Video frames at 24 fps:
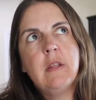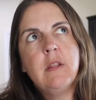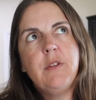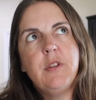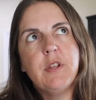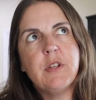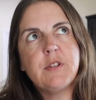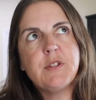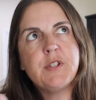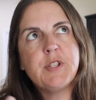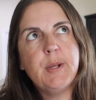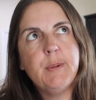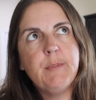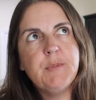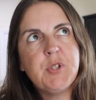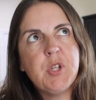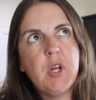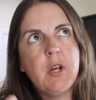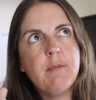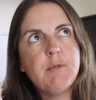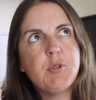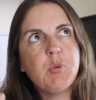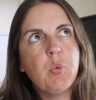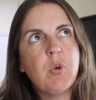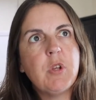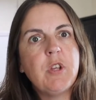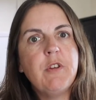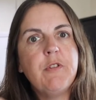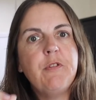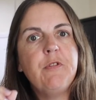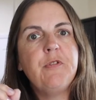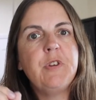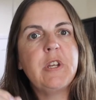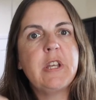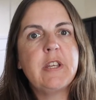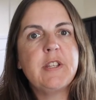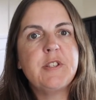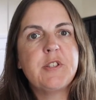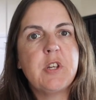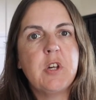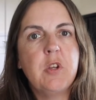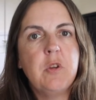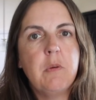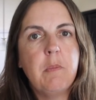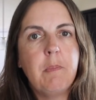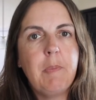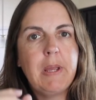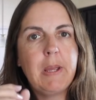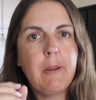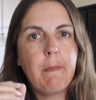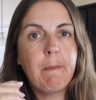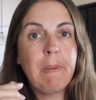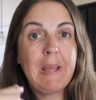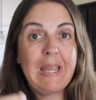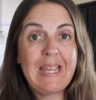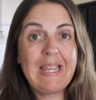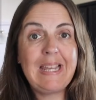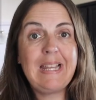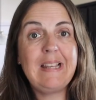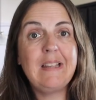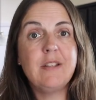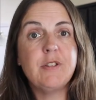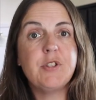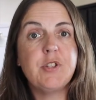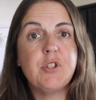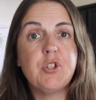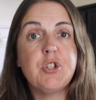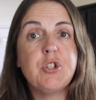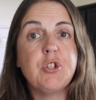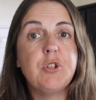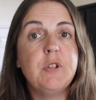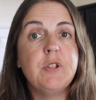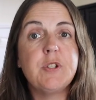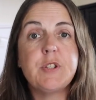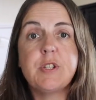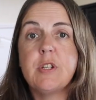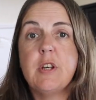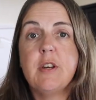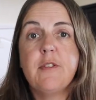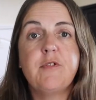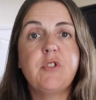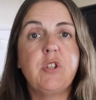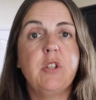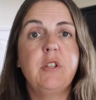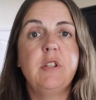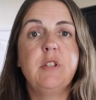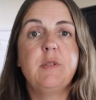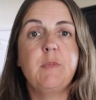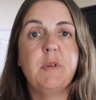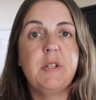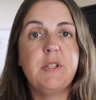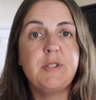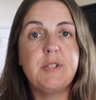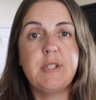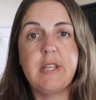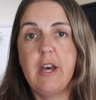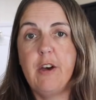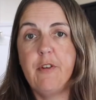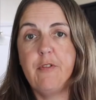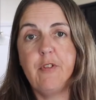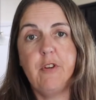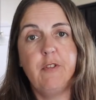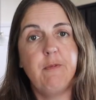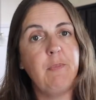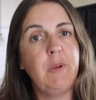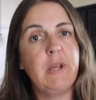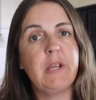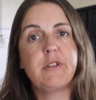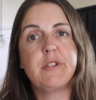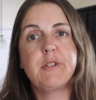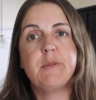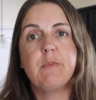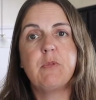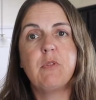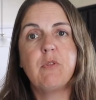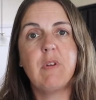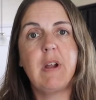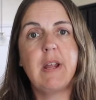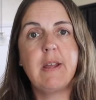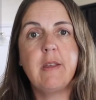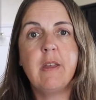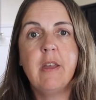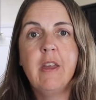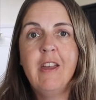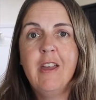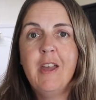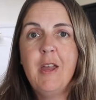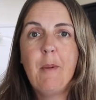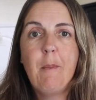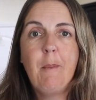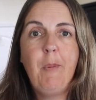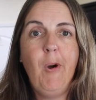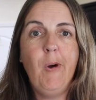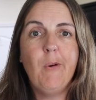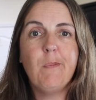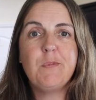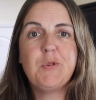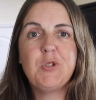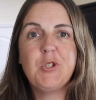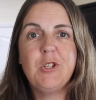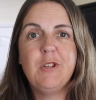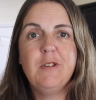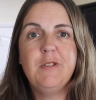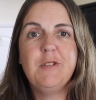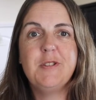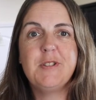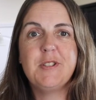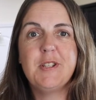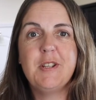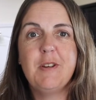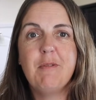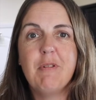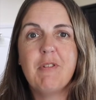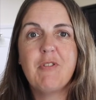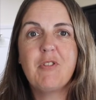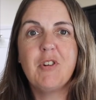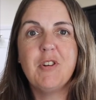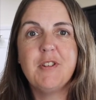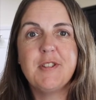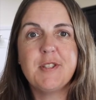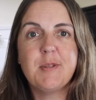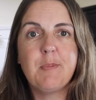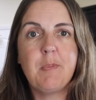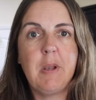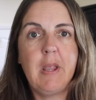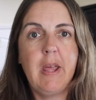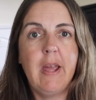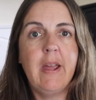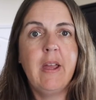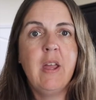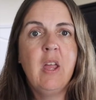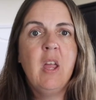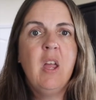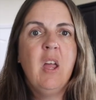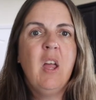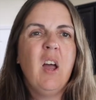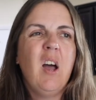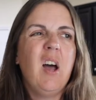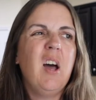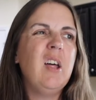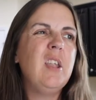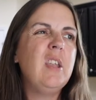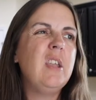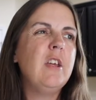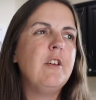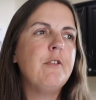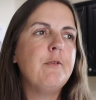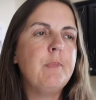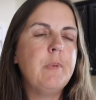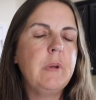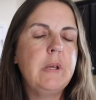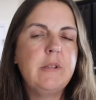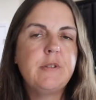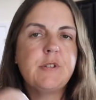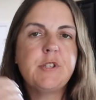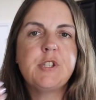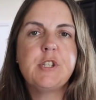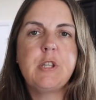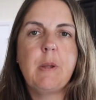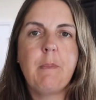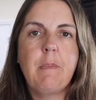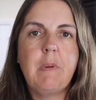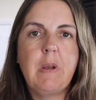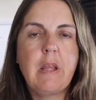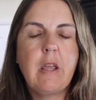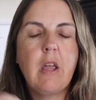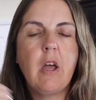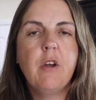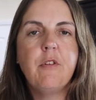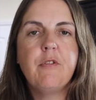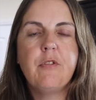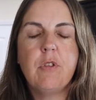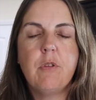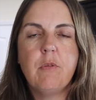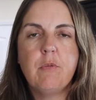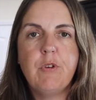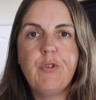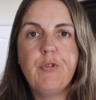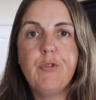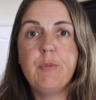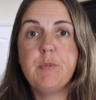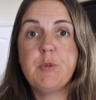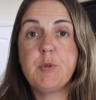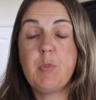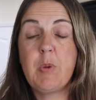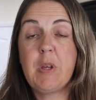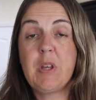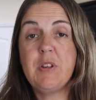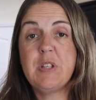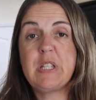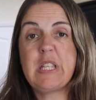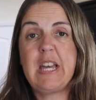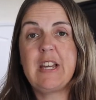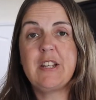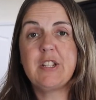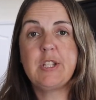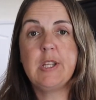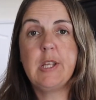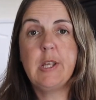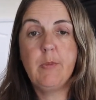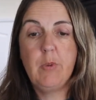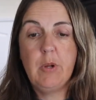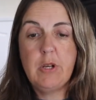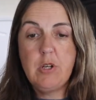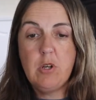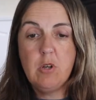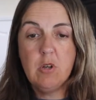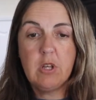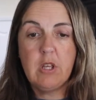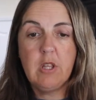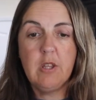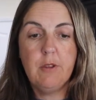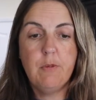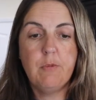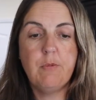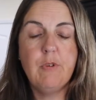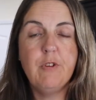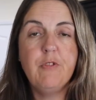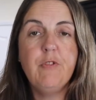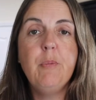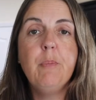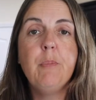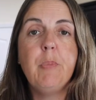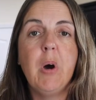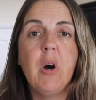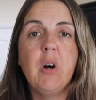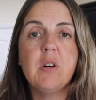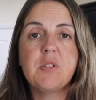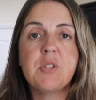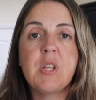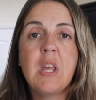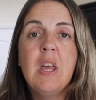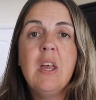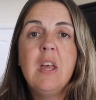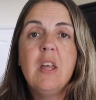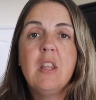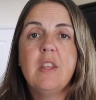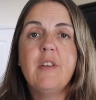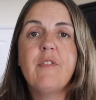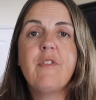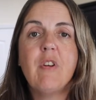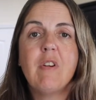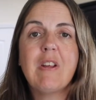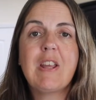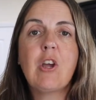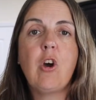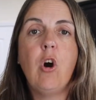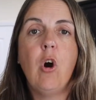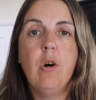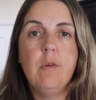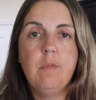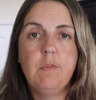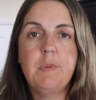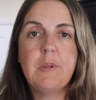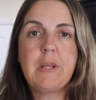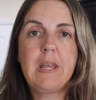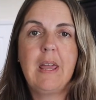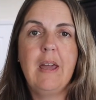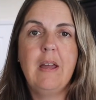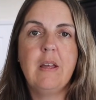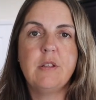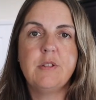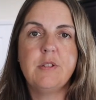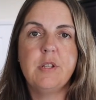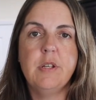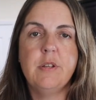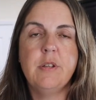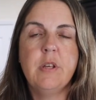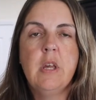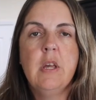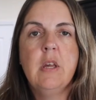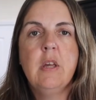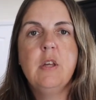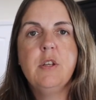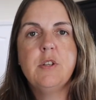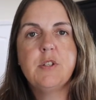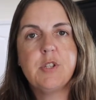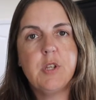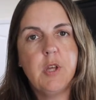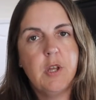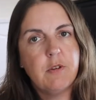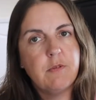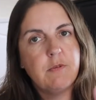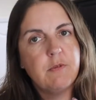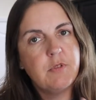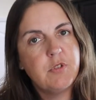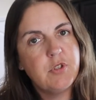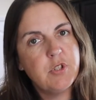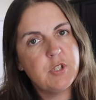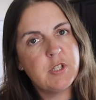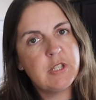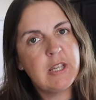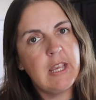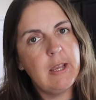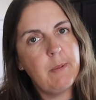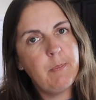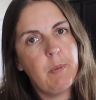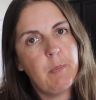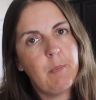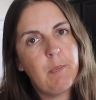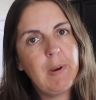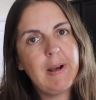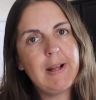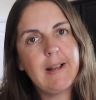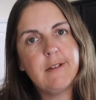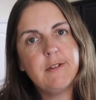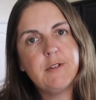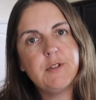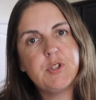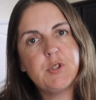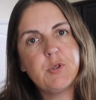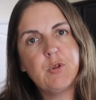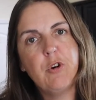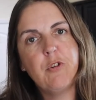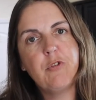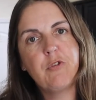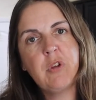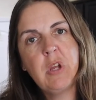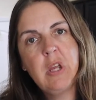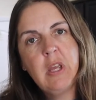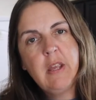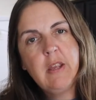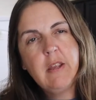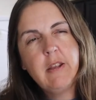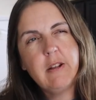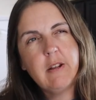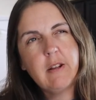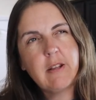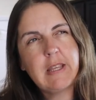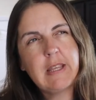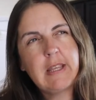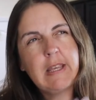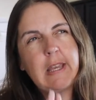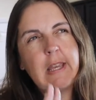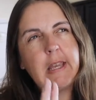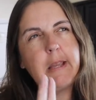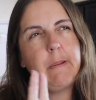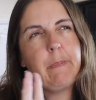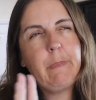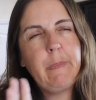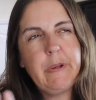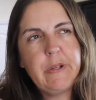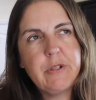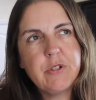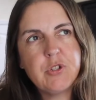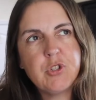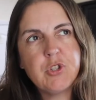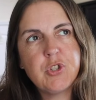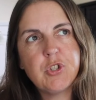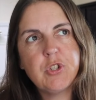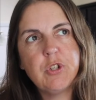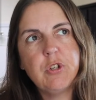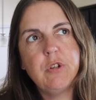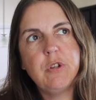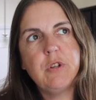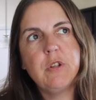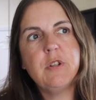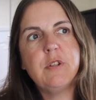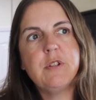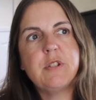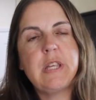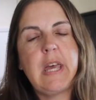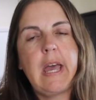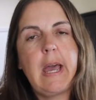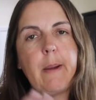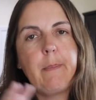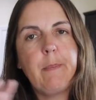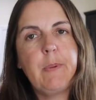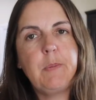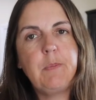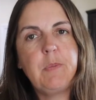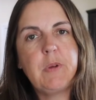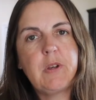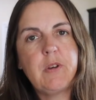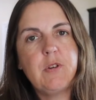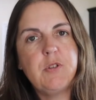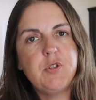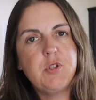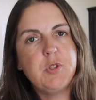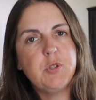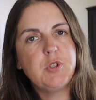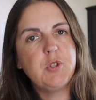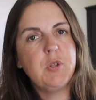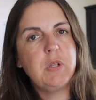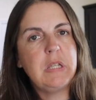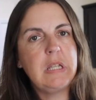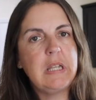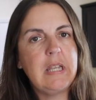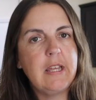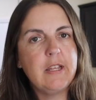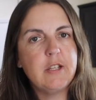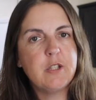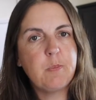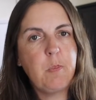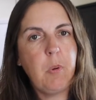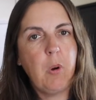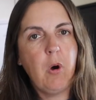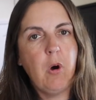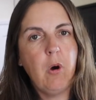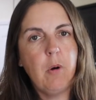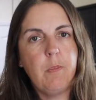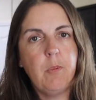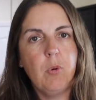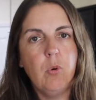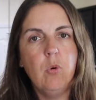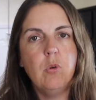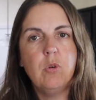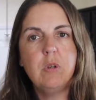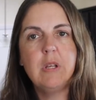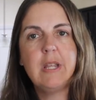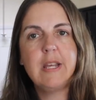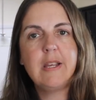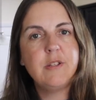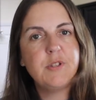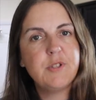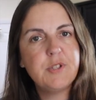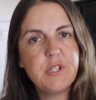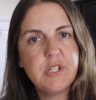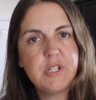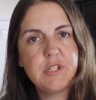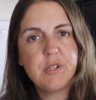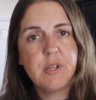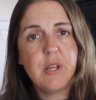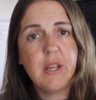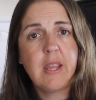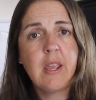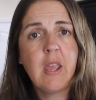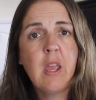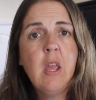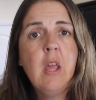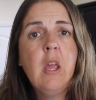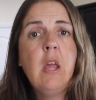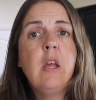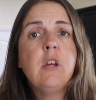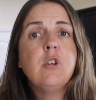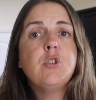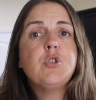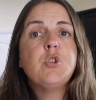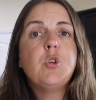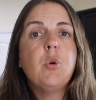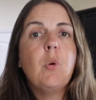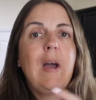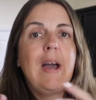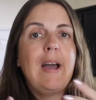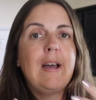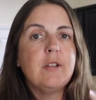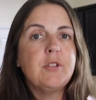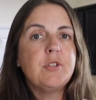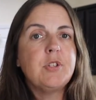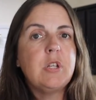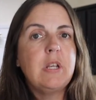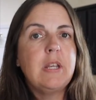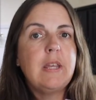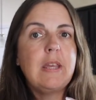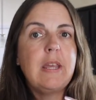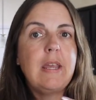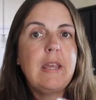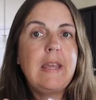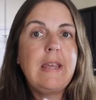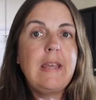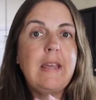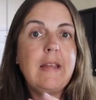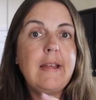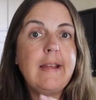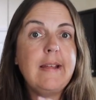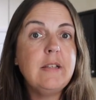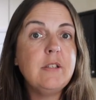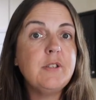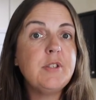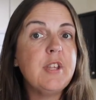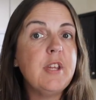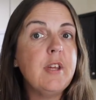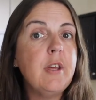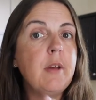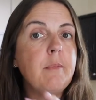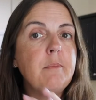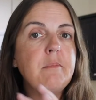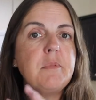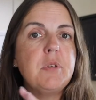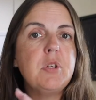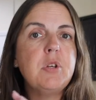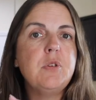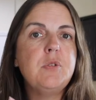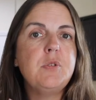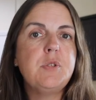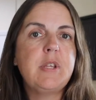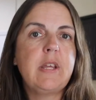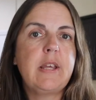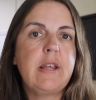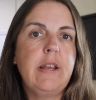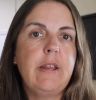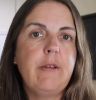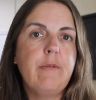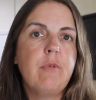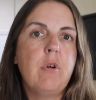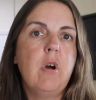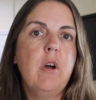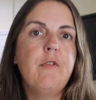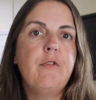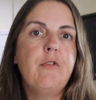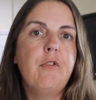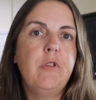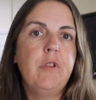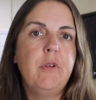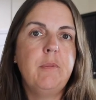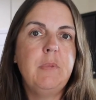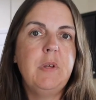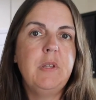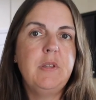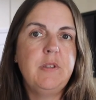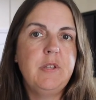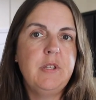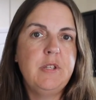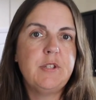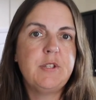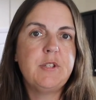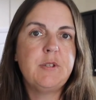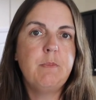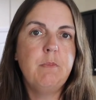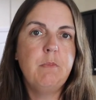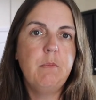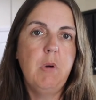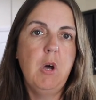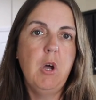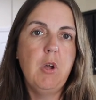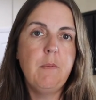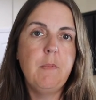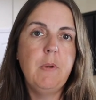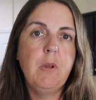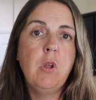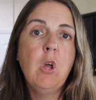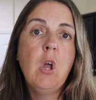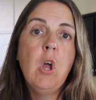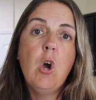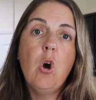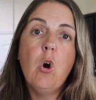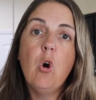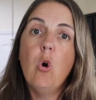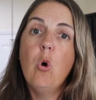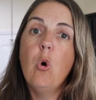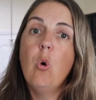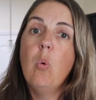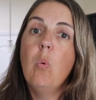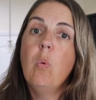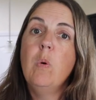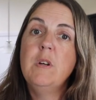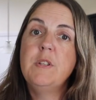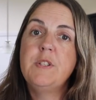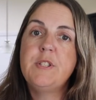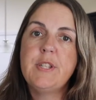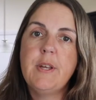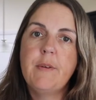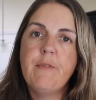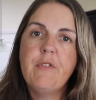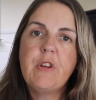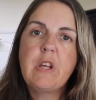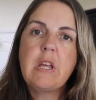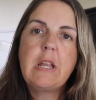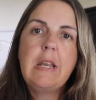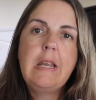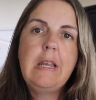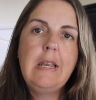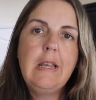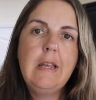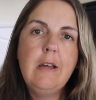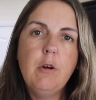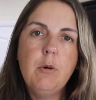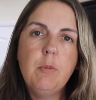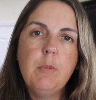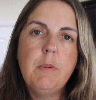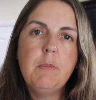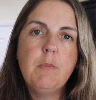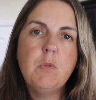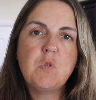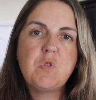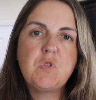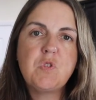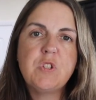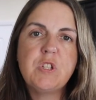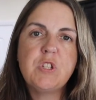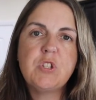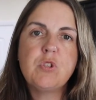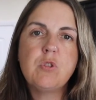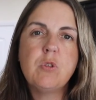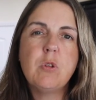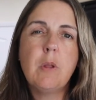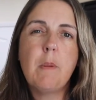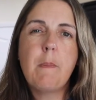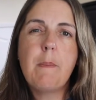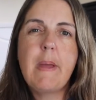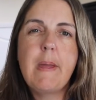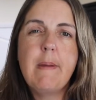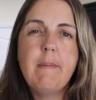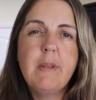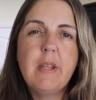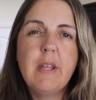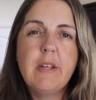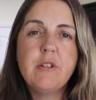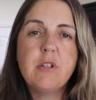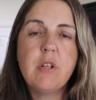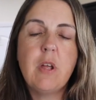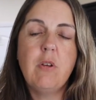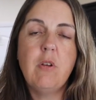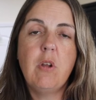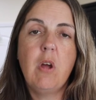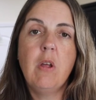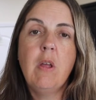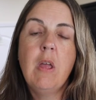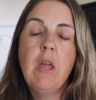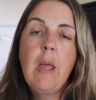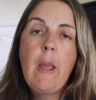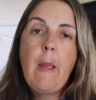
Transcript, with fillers: that sometimes what you think is going to be appealing to students, and I've done this myself, I've picked some great pop tunes and then we've gone to play it, and they've been stumbling over the rhythms because actually when you look at the rhythm parts, they're very complicated. So just keep a balance of, you know, keeping students happy because you're doing the latest pop or latest Disney to actually, is it musically right for them at this moment? Or would something a little bit more traditional that maybe they don't know,